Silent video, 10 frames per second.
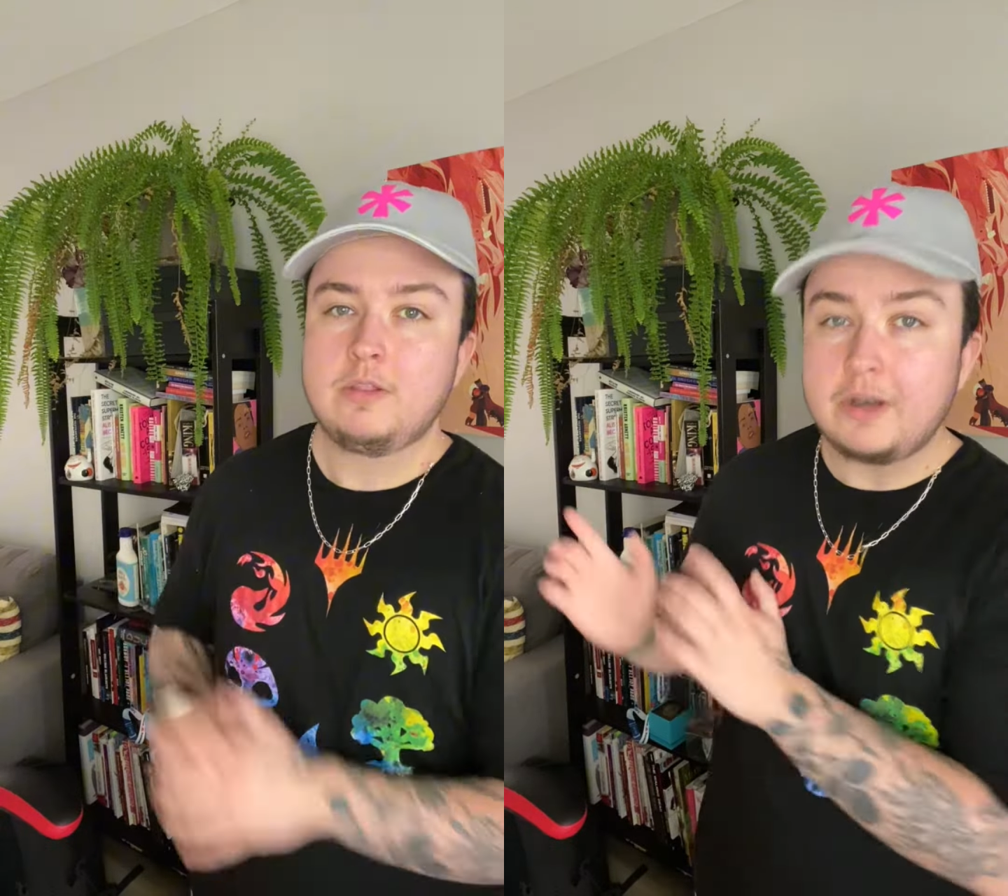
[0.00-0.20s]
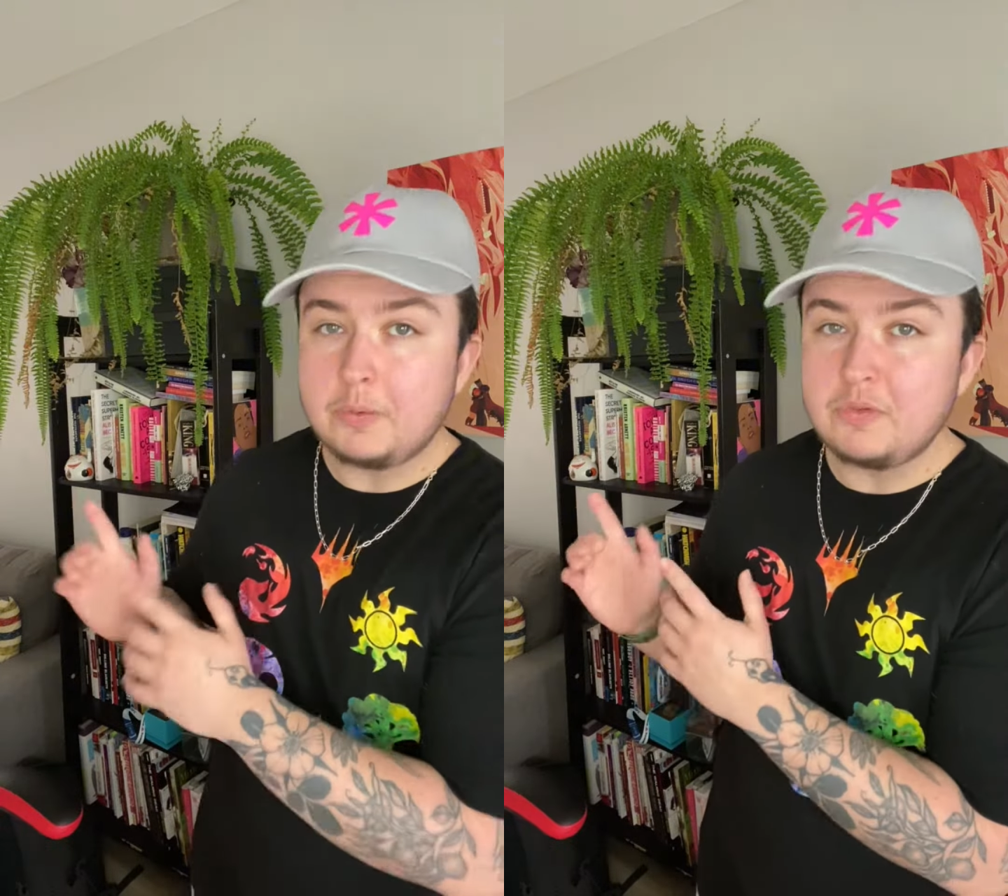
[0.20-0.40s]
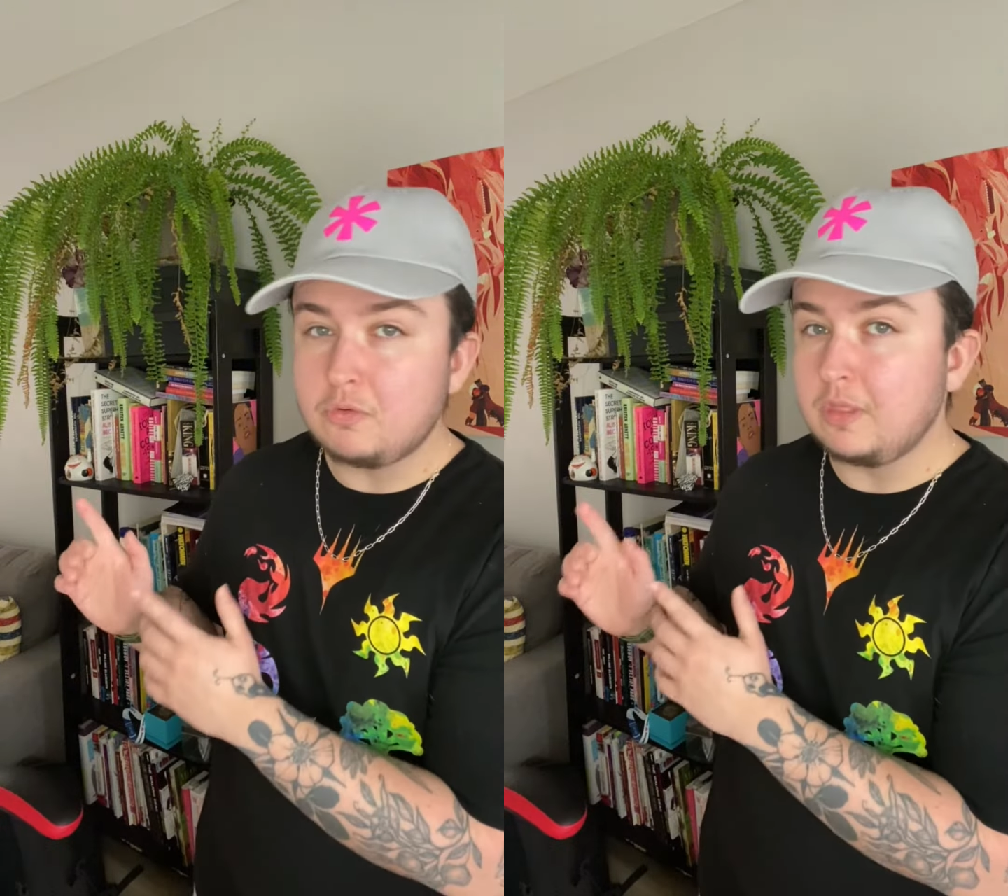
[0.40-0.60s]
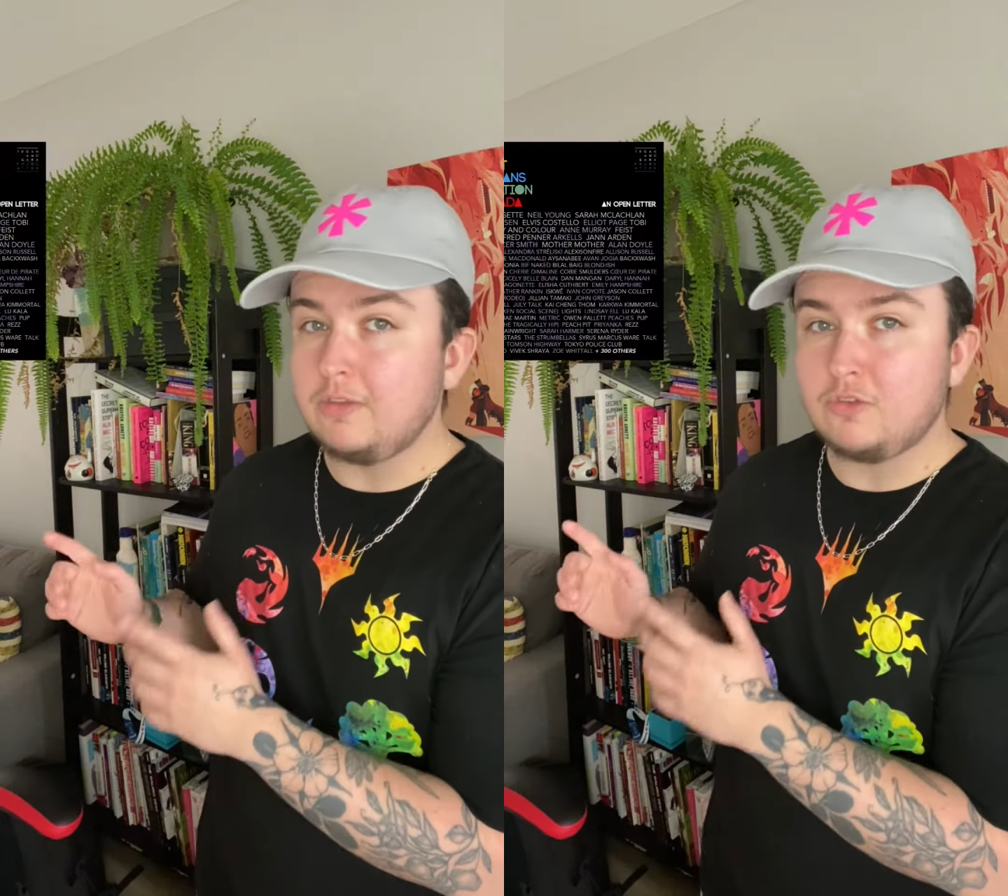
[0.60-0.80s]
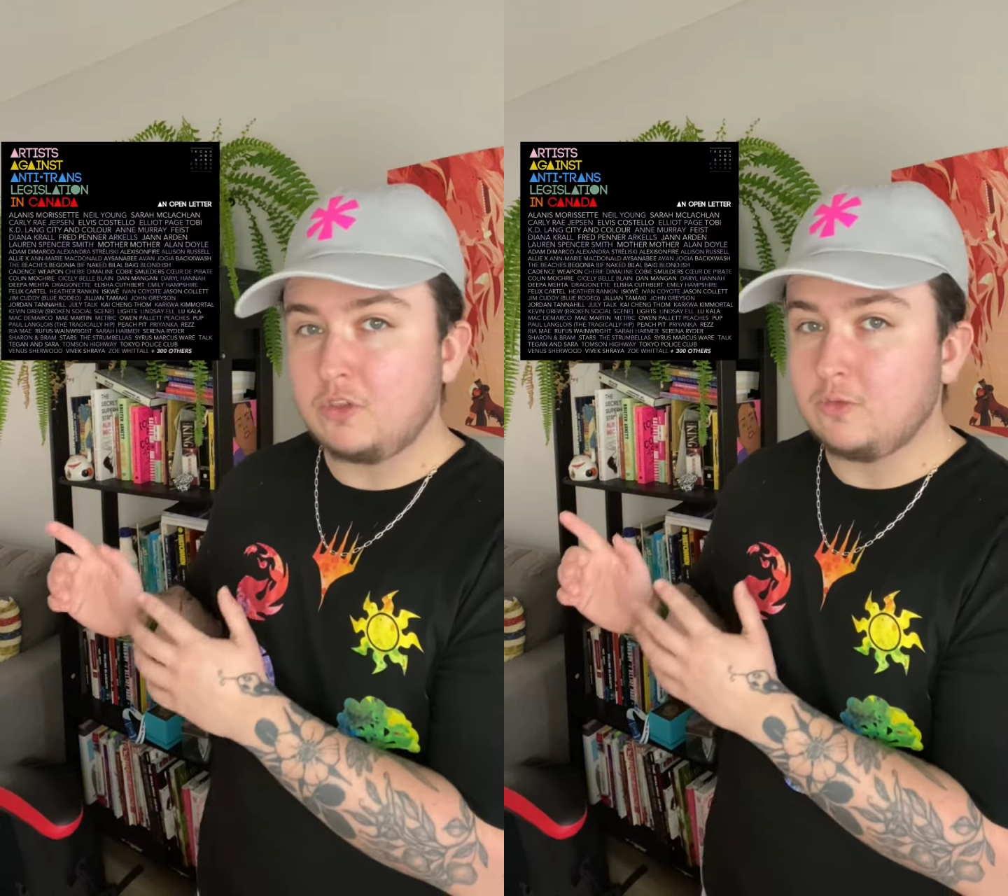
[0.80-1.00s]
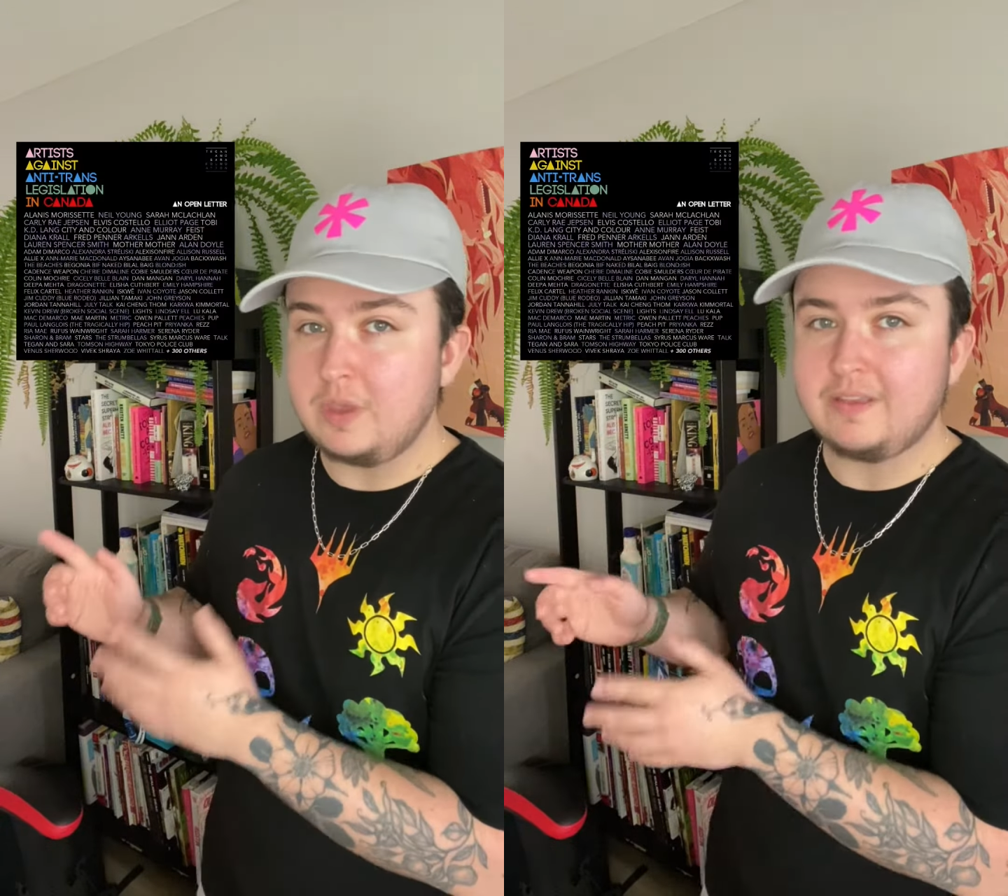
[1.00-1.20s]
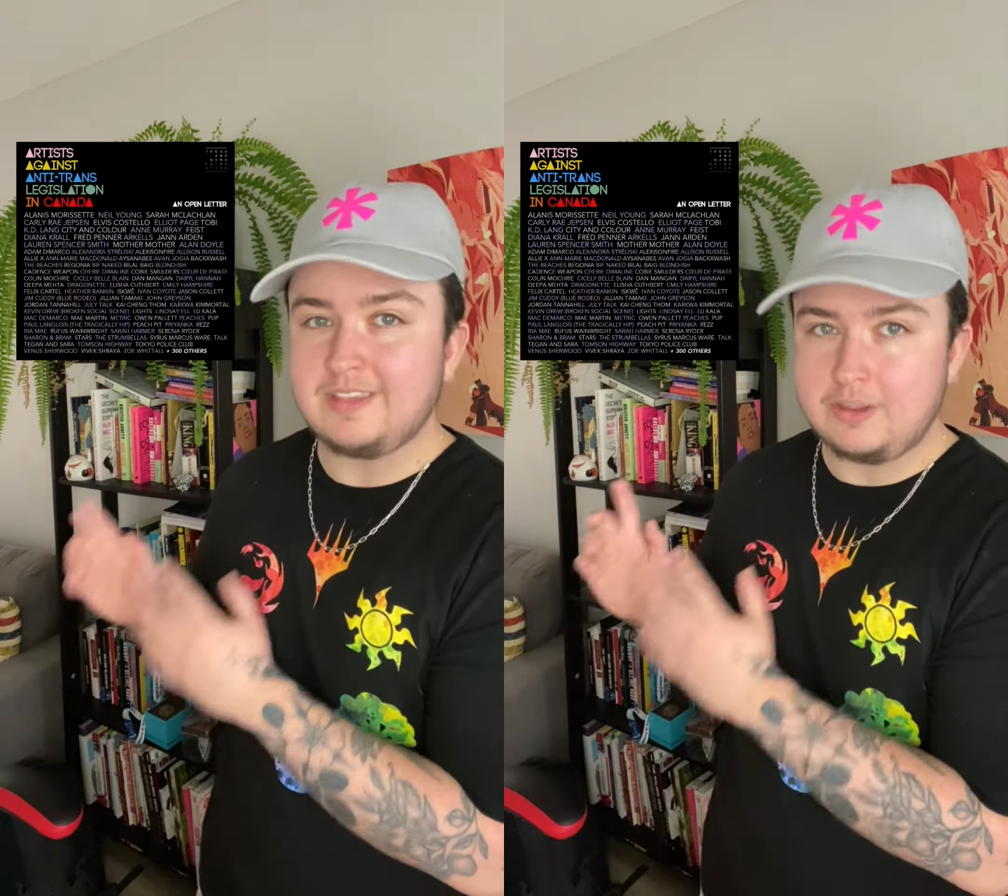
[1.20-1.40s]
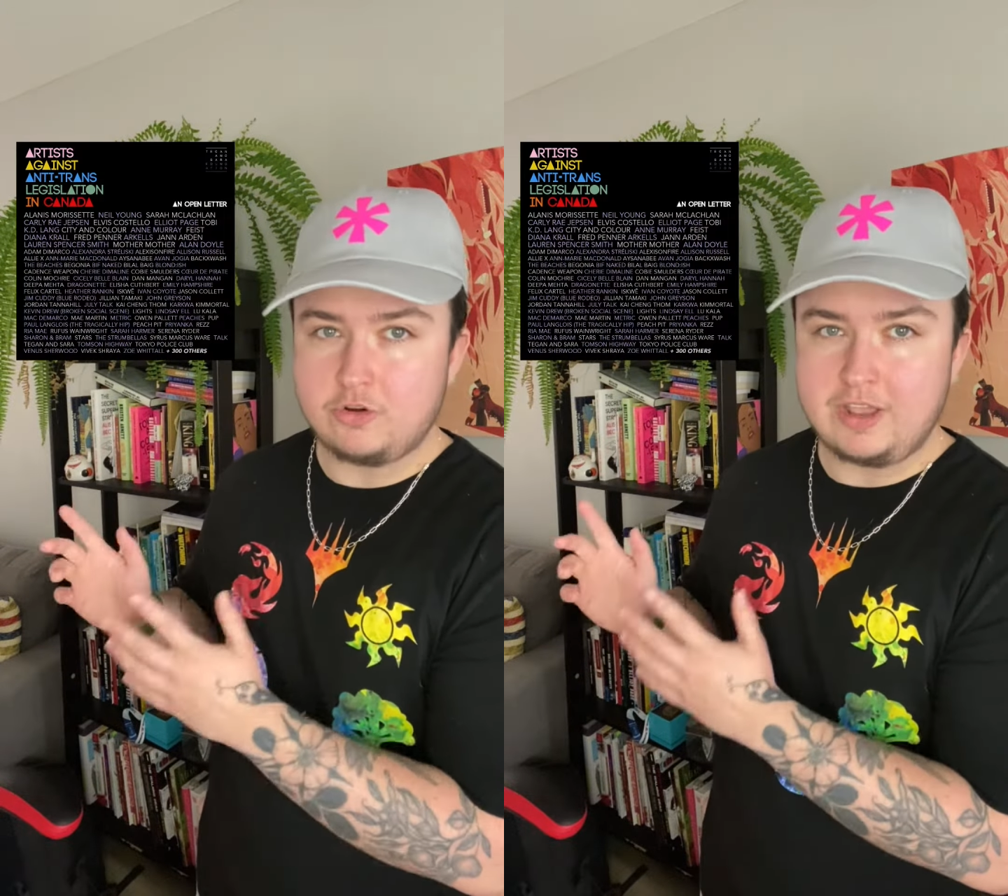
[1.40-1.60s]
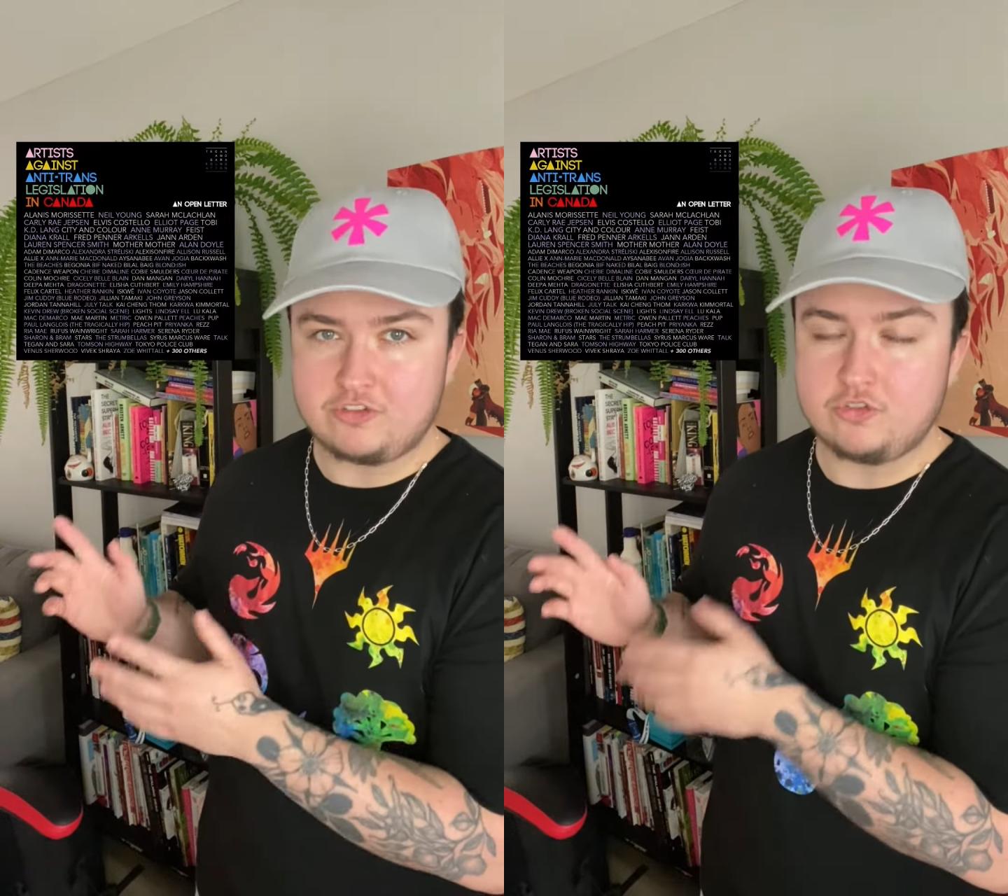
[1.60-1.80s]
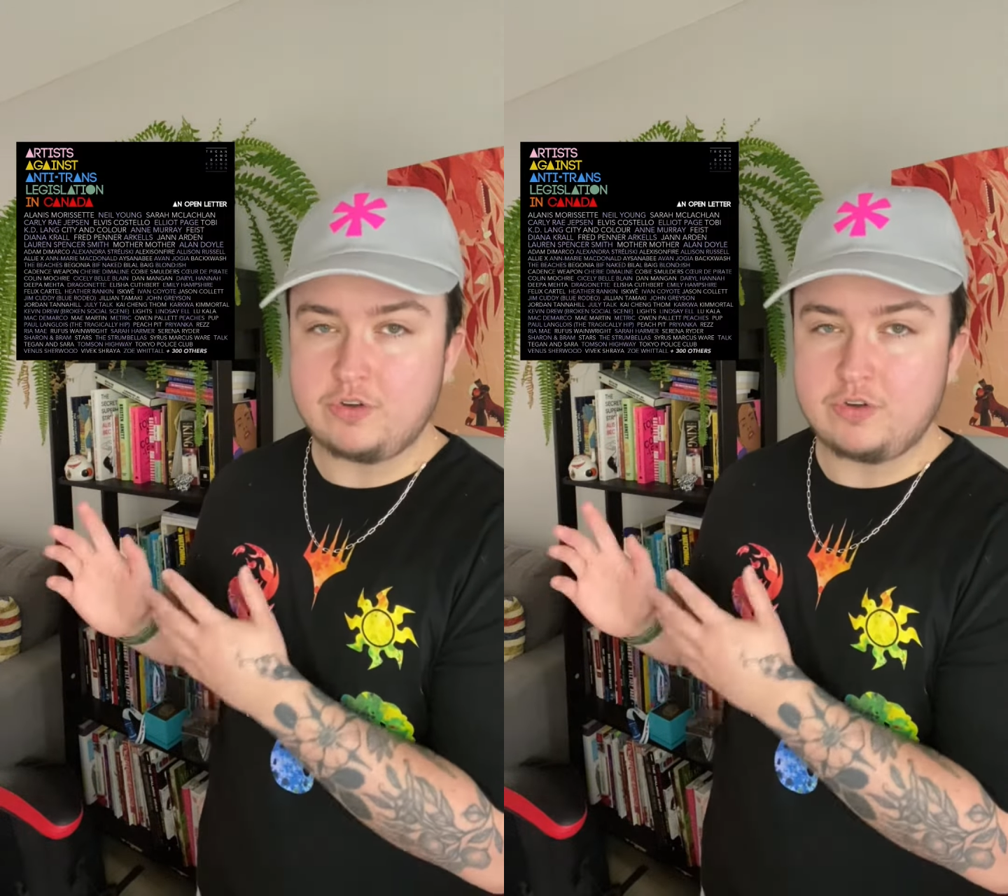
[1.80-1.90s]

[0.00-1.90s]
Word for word: letter was released for this weekend's International